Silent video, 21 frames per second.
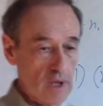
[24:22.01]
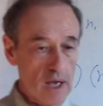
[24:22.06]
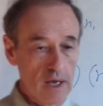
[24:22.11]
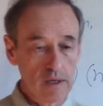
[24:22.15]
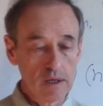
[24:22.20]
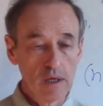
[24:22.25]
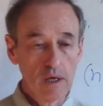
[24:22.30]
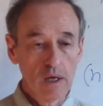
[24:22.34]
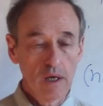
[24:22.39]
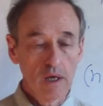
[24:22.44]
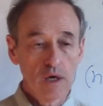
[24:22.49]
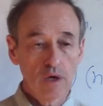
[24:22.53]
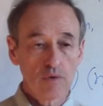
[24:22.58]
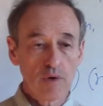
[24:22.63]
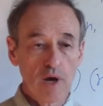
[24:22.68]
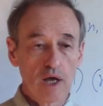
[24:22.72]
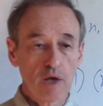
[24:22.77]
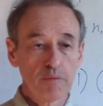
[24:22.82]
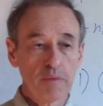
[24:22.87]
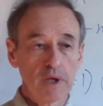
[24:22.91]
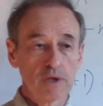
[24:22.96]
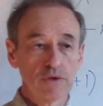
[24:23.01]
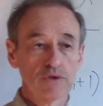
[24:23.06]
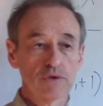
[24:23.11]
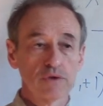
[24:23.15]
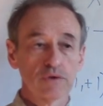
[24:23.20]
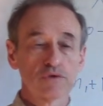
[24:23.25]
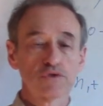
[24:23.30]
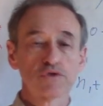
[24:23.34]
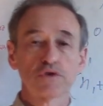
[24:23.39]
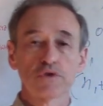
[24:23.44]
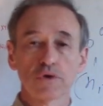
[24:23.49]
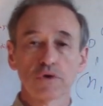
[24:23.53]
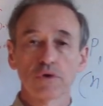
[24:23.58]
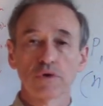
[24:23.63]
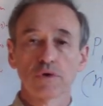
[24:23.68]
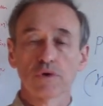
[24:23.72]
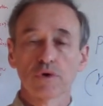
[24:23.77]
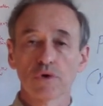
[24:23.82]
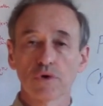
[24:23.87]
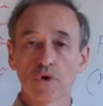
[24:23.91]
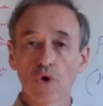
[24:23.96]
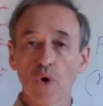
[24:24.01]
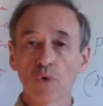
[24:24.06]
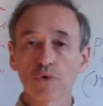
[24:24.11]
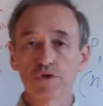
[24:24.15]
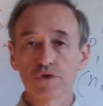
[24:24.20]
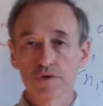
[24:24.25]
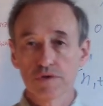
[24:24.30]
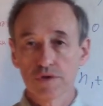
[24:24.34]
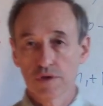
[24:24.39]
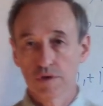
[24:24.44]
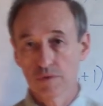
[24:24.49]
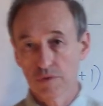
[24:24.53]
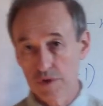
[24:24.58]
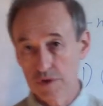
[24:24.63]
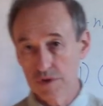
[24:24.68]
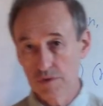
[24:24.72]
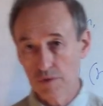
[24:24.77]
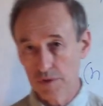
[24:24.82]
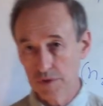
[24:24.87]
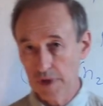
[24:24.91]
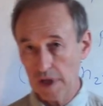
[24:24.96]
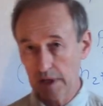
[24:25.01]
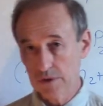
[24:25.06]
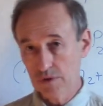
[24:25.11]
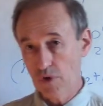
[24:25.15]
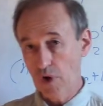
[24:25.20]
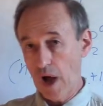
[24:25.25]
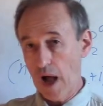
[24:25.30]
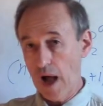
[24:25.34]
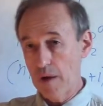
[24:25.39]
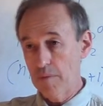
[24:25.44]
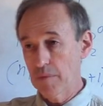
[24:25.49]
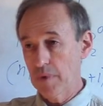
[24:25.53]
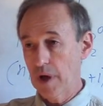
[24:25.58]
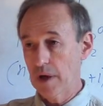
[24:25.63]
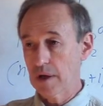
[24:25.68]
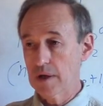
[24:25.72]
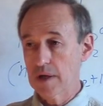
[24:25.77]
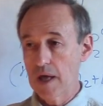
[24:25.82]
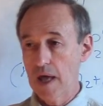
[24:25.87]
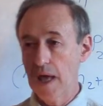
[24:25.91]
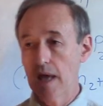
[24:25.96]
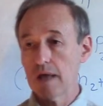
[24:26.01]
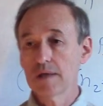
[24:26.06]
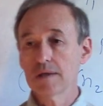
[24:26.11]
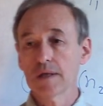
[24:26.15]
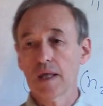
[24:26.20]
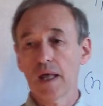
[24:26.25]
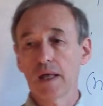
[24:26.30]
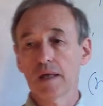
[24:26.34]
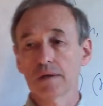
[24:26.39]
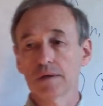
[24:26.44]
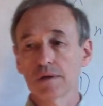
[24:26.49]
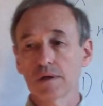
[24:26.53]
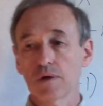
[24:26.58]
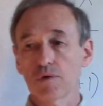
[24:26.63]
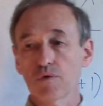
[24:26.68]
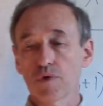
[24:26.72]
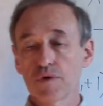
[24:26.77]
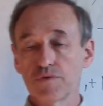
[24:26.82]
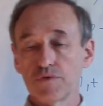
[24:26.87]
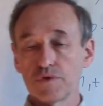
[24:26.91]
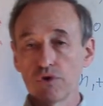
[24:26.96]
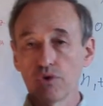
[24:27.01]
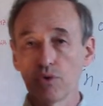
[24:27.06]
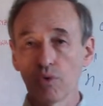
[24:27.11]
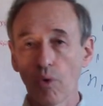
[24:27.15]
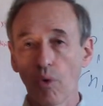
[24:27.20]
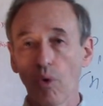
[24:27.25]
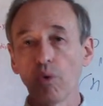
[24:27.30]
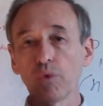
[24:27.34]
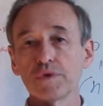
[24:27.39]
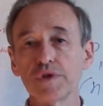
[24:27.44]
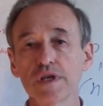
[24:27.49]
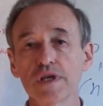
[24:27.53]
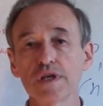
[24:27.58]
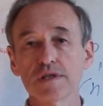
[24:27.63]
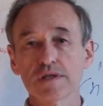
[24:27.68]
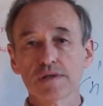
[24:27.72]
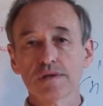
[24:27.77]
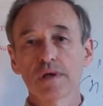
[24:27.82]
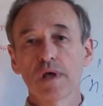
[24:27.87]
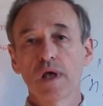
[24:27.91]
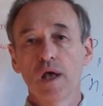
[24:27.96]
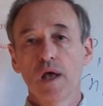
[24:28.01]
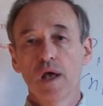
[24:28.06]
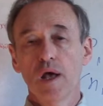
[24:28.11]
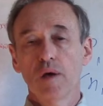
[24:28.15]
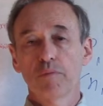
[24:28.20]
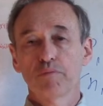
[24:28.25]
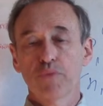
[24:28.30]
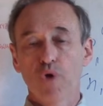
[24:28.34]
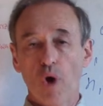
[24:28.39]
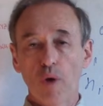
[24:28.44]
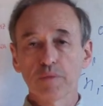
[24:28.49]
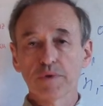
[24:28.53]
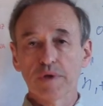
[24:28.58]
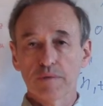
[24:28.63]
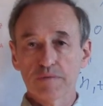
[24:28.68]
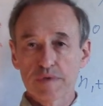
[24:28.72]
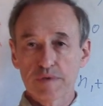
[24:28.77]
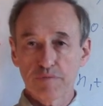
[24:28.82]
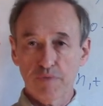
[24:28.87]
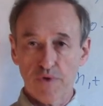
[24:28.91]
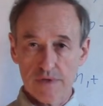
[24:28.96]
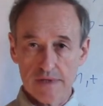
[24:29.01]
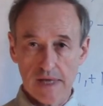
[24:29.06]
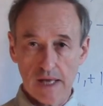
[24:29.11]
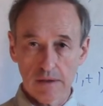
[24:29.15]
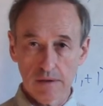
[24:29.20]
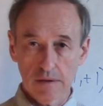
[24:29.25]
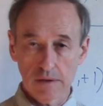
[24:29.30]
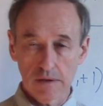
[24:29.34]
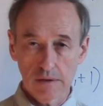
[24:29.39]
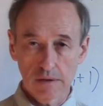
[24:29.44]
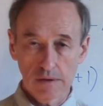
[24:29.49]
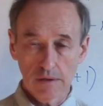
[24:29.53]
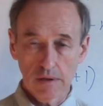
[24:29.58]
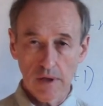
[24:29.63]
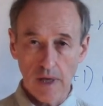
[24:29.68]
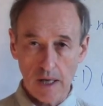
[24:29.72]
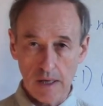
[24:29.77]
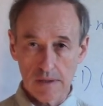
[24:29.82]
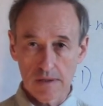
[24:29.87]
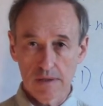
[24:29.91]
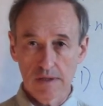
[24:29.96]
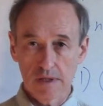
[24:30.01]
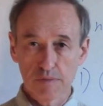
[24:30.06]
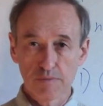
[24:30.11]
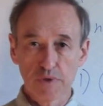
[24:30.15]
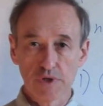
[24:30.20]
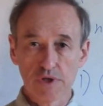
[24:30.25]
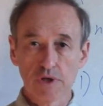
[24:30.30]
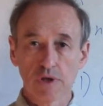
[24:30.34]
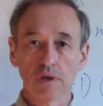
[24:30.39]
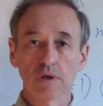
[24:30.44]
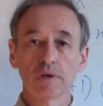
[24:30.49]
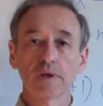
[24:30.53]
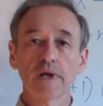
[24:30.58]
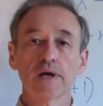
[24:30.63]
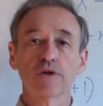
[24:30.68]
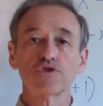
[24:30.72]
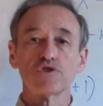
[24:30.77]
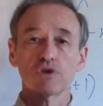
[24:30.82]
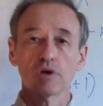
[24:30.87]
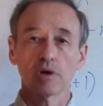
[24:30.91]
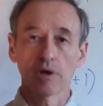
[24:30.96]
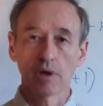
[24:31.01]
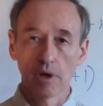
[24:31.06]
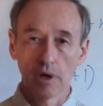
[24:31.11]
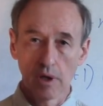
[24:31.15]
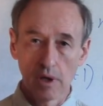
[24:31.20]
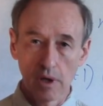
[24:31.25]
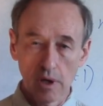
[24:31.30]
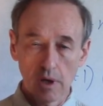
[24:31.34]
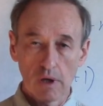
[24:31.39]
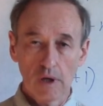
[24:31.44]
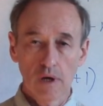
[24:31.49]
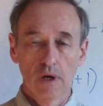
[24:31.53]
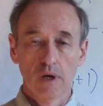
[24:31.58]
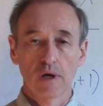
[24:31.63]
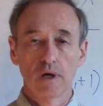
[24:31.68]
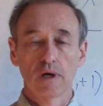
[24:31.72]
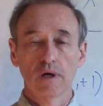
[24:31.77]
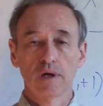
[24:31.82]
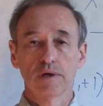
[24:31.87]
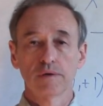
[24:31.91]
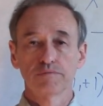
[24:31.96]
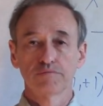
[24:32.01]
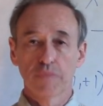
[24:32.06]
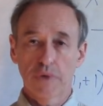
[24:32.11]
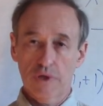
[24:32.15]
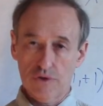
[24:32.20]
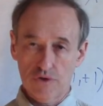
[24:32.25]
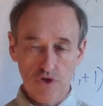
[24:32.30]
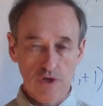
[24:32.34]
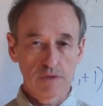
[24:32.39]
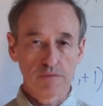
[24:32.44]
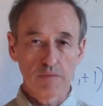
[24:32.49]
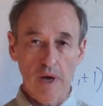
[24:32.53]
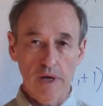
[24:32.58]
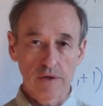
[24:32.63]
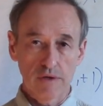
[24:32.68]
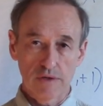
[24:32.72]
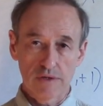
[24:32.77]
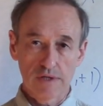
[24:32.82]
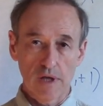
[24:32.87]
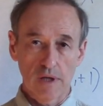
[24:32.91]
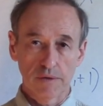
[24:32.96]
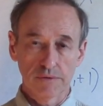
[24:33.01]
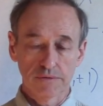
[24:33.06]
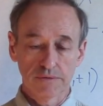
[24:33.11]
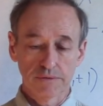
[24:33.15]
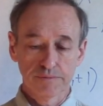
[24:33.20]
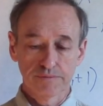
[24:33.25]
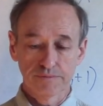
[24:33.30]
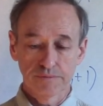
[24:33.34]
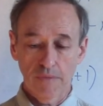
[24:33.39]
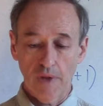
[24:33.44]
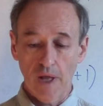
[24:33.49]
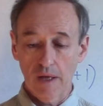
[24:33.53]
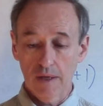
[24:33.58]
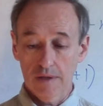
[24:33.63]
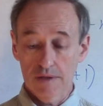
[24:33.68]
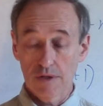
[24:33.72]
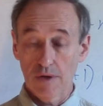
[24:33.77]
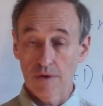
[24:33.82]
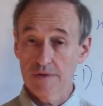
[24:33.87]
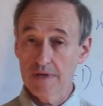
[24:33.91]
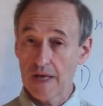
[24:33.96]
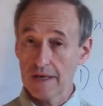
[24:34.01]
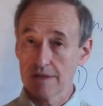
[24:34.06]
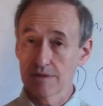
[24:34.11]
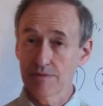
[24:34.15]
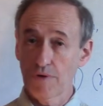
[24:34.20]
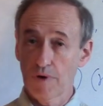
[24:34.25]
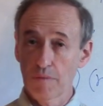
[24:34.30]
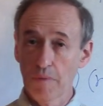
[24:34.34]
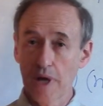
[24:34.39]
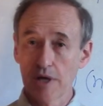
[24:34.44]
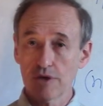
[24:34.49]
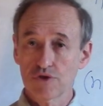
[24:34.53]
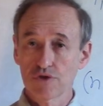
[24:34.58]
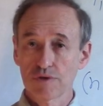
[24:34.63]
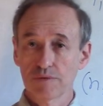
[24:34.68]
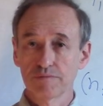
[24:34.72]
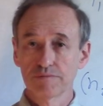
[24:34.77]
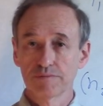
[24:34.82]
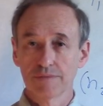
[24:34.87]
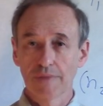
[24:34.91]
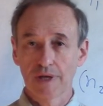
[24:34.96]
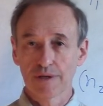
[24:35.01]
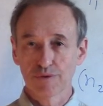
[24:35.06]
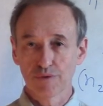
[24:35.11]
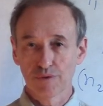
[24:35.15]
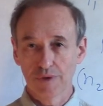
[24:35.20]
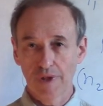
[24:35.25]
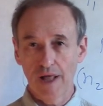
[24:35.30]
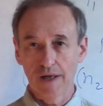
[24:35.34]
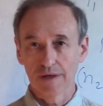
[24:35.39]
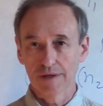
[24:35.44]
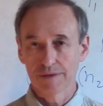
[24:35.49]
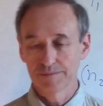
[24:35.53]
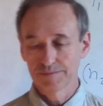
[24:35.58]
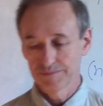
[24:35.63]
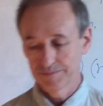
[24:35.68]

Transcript: I recommend you to go to the unizor.com again and review all these problems presented as this particular lecture uh, but just by yourself. So thanks very much and good luck.